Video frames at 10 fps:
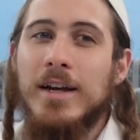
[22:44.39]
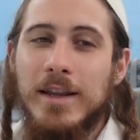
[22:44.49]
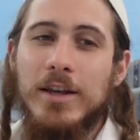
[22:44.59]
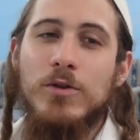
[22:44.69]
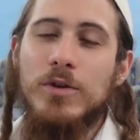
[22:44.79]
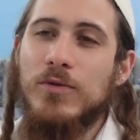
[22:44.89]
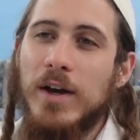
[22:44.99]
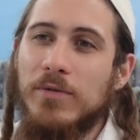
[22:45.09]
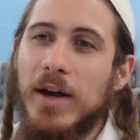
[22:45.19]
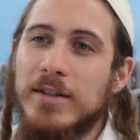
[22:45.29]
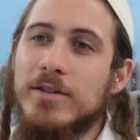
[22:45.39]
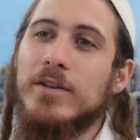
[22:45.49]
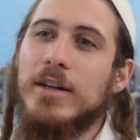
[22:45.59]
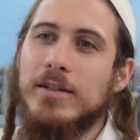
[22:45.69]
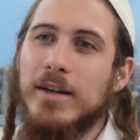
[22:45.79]
They unify faster,
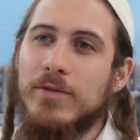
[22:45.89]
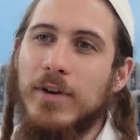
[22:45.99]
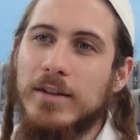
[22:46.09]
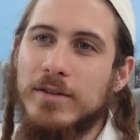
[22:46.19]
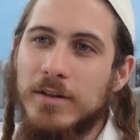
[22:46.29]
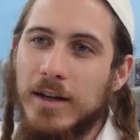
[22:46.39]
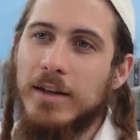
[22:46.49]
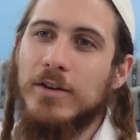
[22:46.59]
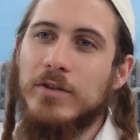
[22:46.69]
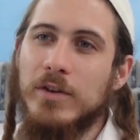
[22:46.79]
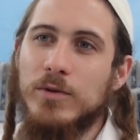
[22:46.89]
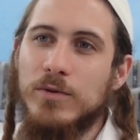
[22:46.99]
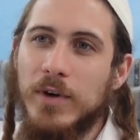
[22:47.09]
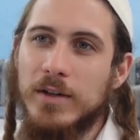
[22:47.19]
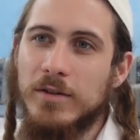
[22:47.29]
they ascend faster, they get their tikkun
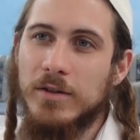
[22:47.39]
faster,